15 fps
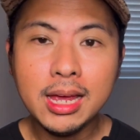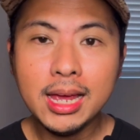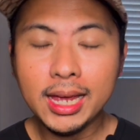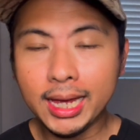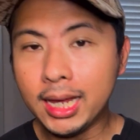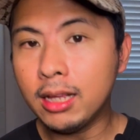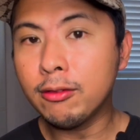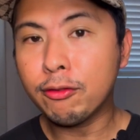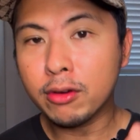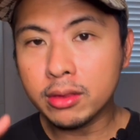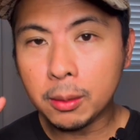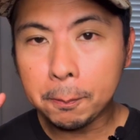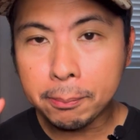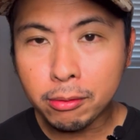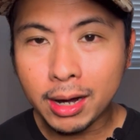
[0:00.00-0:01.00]
And for the
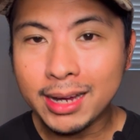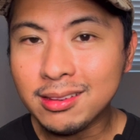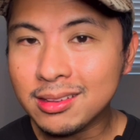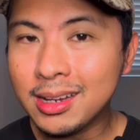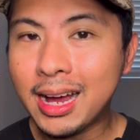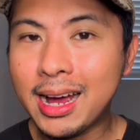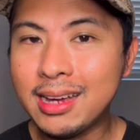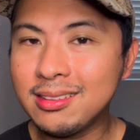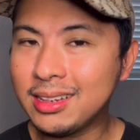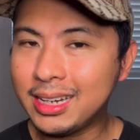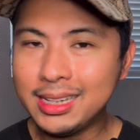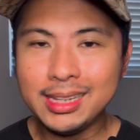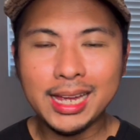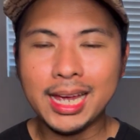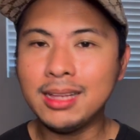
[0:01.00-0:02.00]
price, guys,
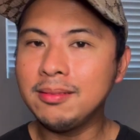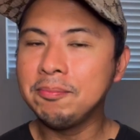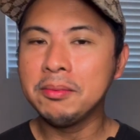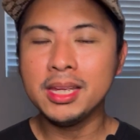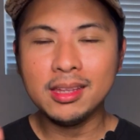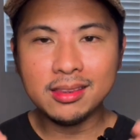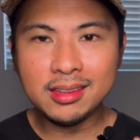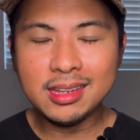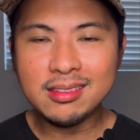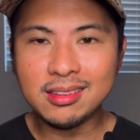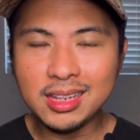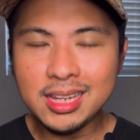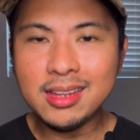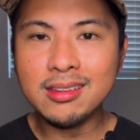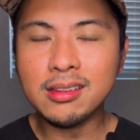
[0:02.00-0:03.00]
again, this
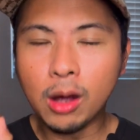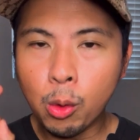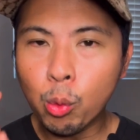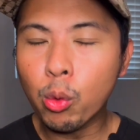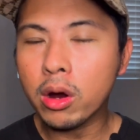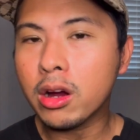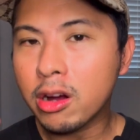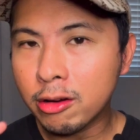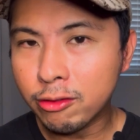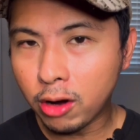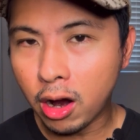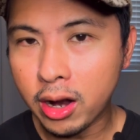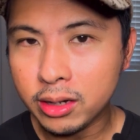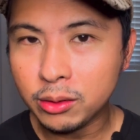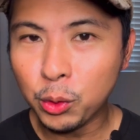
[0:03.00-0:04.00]
is a work of
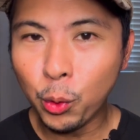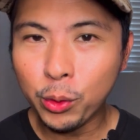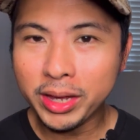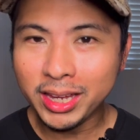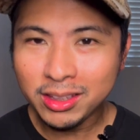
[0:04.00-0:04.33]
art, okay?